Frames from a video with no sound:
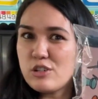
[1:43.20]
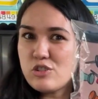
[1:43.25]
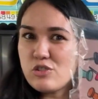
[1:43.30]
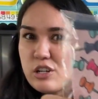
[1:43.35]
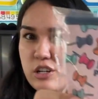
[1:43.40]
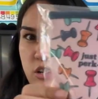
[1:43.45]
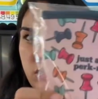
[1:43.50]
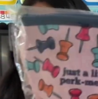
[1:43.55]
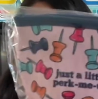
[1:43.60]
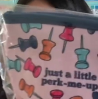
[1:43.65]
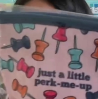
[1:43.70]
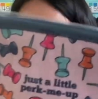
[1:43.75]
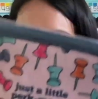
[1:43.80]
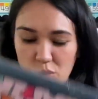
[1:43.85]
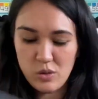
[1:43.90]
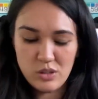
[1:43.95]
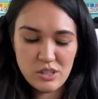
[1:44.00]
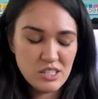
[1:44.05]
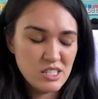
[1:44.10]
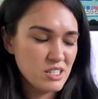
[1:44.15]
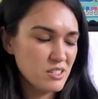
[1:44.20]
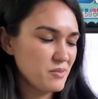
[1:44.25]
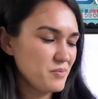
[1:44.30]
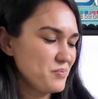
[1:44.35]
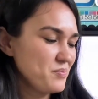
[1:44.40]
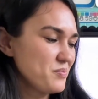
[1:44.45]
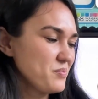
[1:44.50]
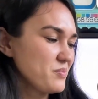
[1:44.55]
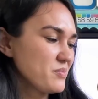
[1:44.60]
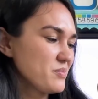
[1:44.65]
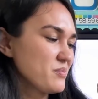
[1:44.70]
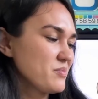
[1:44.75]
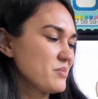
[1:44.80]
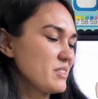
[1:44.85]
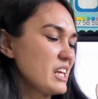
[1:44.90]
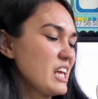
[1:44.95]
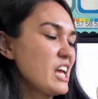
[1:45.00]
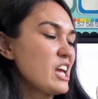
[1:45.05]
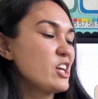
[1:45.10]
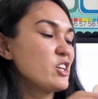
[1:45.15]
drink cold.
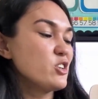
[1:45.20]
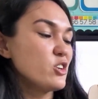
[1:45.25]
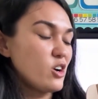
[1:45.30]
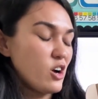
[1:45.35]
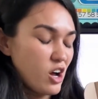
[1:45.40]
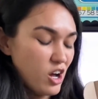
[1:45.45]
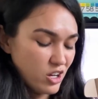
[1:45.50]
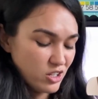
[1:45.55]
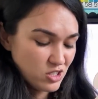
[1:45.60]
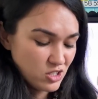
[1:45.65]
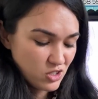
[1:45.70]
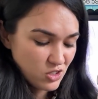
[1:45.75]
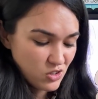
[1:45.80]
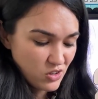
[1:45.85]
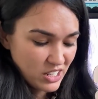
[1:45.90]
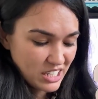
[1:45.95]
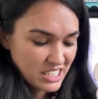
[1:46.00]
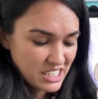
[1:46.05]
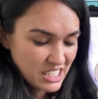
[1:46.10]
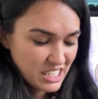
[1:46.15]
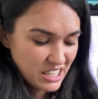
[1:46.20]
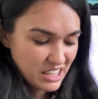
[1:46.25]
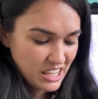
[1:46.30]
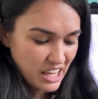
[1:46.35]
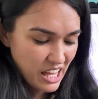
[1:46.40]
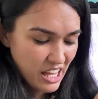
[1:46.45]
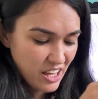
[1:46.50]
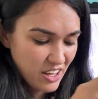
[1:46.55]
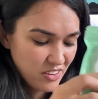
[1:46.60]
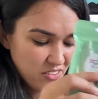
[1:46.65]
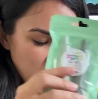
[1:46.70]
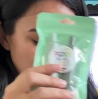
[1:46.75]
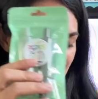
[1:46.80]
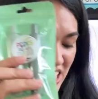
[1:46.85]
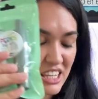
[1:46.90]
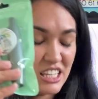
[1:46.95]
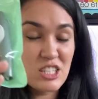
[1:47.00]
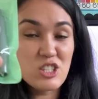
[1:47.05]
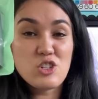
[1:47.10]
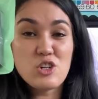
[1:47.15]
You're also going to love
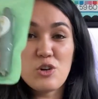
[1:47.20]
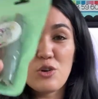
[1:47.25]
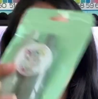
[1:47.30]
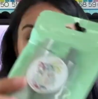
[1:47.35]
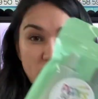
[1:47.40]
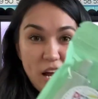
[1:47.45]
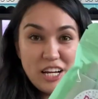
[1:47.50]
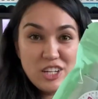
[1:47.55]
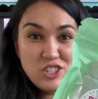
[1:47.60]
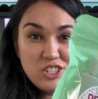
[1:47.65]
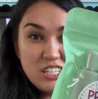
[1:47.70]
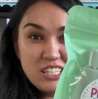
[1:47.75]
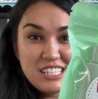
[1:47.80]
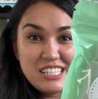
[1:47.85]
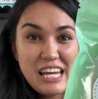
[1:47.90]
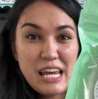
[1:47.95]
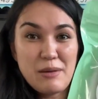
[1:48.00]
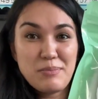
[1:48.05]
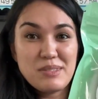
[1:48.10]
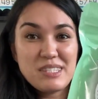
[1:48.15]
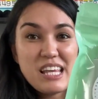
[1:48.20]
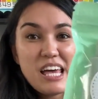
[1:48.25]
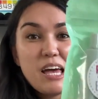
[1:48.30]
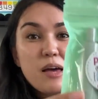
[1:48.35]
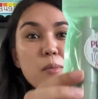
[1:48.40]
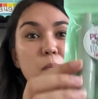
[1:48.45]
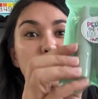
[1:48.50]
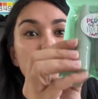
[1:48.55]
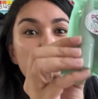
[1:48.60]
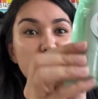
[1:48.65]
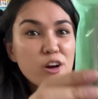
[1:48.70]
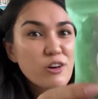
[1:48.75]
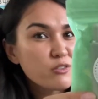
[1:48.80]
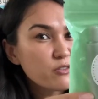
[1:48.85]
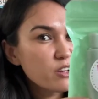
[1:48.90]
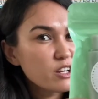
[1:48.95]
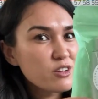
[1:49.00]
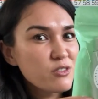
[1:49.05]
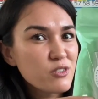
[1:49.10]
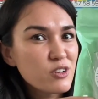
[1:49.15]
this correction tape set,
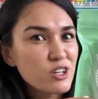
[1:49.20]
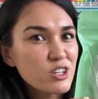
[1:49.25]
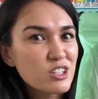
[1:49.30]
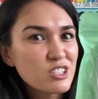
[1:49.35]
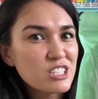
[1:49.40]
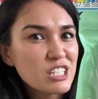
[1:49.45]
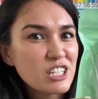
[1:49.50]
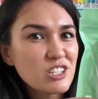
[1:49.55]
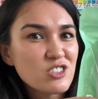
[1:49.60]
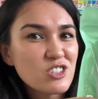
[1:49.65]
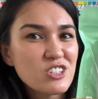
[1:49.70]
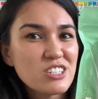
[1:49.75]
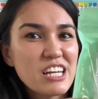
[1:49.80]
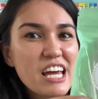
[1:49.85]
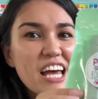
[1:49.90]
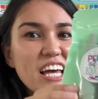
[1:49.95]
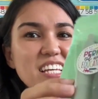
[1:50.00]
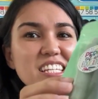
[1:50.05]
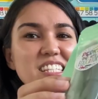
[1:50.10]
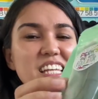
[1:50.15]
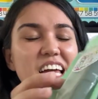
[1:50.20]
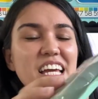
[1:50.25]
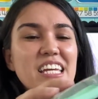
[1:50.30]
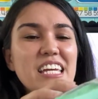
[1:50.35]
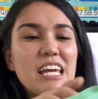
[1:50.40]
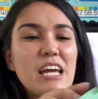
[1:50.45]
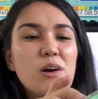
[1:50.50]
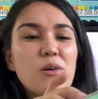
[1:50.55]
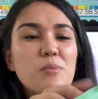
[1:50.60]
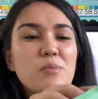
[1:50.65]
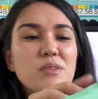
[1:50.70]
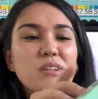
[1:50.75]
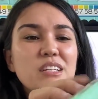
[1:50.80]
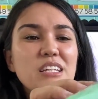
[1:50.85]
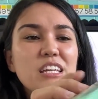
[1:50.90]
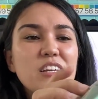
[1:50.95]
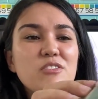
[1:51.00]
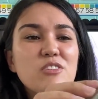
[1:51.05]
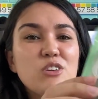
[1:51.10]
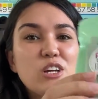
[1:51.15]
perfect for your teacher desk. I can't
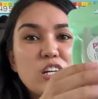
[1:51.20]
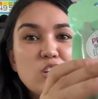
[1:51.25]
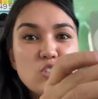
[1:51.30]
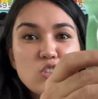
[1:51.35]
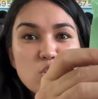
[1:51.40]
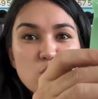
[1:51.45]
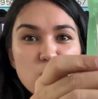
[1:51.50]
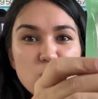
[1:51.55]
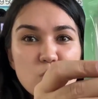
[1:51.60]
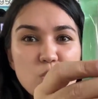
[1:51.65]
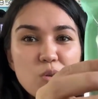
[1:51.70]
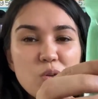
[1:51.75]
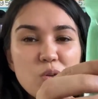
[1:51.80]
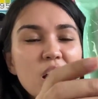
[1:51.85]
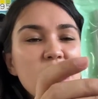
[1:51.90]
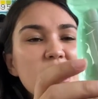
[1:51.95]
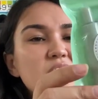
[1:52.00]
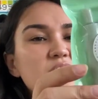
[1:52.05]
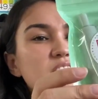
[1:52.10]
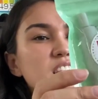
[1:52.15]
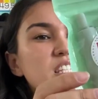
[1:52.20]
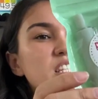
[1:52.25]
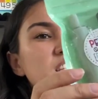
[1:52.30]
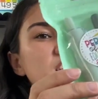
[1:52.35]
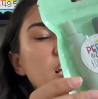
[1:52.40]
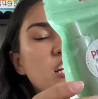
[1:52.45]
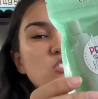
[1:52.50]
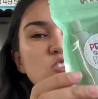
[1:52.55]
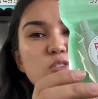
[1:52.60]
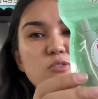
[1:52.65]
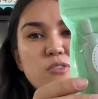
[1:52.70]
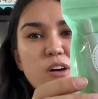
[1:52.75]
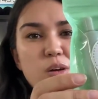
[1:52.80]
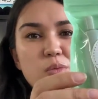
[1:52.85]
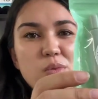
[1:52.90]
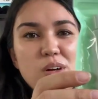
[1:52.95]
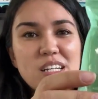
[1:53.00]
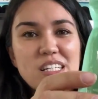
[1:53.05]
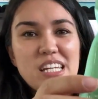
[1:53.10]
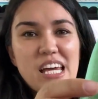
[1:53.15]
believe you get two. This is such a fun
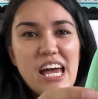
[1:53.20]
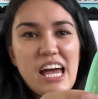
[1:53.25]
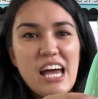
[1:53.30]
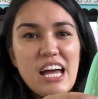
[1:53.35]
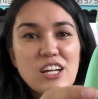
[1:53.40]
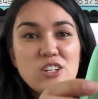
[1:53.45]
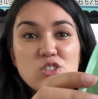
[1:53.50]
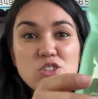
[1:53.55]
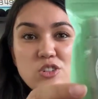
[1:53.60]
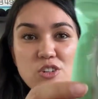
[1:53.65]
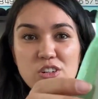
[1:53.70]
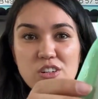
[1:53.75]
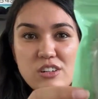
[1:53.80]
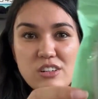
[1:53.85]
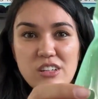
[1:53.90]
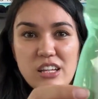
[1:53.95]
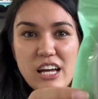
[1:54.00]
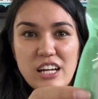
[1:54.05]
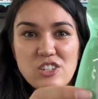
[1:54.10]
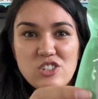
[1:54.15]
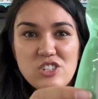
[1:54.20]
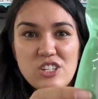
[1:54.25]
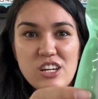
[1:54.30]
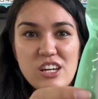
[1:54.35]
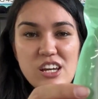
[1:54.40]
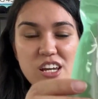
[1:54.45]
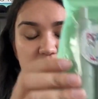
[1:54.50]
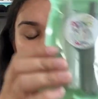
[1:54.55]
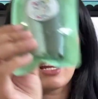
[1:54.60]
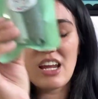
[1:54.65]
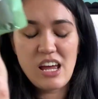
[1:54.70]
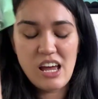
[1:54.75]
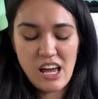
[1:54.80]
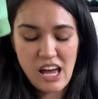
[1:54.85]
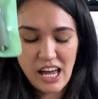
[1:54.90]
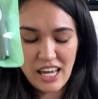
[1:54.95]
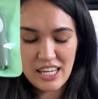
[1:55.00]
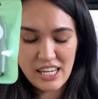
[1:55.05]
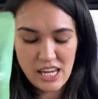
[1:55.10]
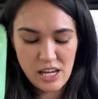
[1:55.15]
one to add to your collection.
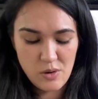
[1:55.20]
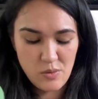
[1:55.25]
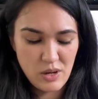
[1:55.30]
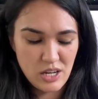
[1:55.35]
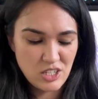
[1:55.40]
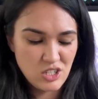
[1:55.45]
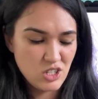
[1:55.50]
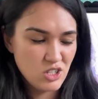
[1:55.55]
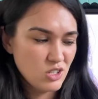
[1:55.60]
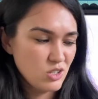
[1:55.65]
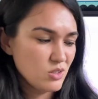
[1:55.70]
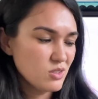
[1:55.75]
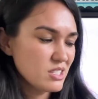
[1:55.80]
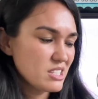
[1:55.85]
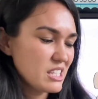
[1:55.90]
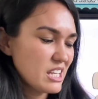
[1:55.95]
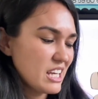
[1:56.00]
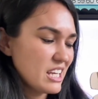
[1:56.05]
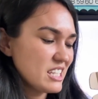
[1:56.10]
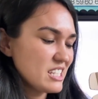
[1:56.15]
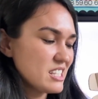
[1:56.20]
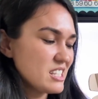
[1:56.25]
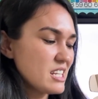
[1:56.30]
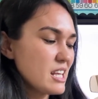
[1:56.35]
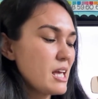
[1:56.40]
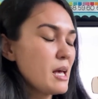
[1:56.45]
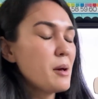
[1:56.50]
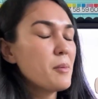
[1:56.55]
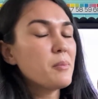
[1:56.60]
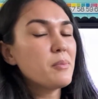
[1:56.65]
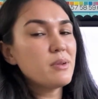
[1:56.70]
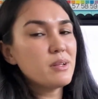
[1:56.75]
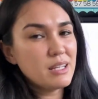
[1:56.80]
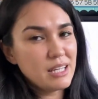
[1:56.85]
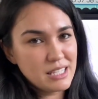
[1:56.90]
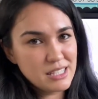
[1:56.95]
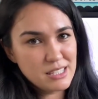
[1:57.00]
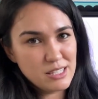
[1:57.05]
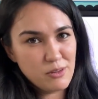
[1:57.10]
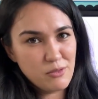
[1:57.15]
I can't wait to use this.
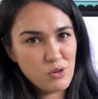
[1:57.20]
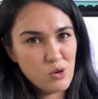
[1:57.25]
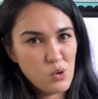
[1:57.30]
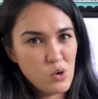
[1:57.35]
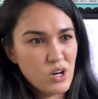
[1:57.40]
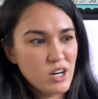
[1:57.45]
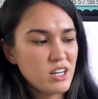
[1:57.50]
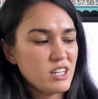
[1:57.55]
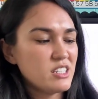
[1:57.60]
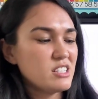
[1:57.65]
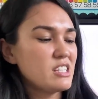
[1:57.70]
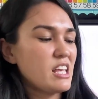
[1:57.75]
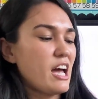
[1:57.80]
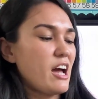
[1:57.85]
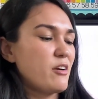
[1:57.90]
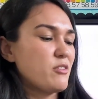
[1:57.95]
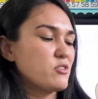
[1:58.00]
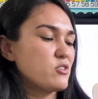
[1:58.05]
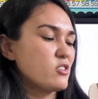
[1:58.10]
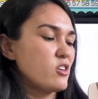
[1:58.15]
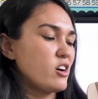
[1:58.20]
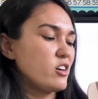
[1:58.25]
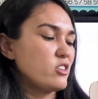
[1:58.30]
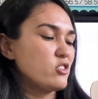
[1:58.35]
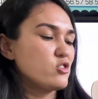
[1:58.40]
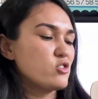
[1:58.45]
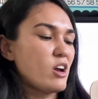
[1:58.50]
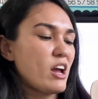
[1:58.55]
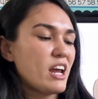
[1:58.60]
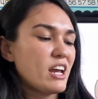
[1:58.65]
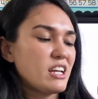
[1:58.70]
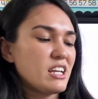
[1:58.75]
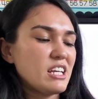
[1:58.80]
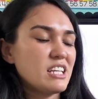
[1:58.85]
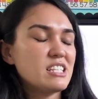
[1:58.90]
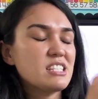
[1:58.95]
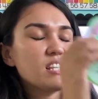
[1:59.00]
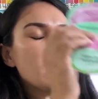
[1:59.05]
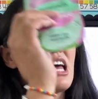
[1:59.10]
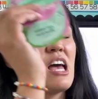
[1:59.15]
Plus, of course, after all the
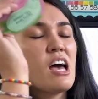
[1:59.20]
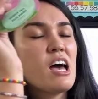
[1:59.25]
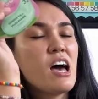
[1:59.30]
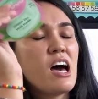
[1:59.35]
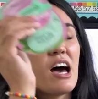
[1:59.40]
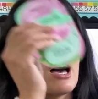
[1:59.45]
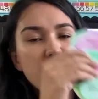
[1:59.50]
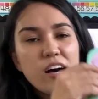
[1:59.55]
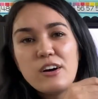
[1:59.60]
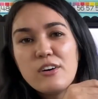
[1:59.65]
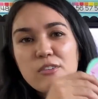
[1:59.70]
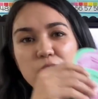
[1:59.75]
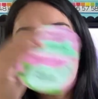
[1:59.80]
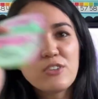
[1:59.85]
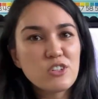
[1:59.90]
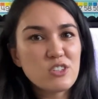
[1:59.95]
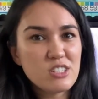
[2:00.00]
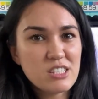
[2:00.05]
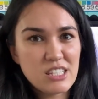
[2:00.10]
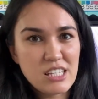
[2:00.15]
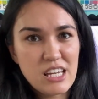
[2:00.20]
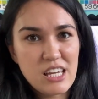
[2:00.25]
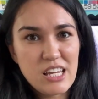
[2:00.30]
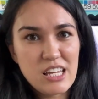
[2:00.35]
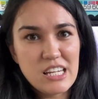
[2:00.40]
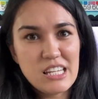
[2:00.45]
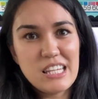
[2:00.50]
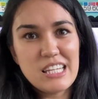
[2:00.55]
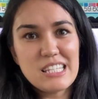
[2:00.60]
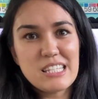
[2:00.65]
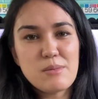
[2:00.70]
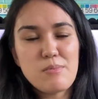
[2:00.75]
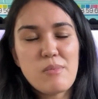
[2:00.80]
dryness of your skin this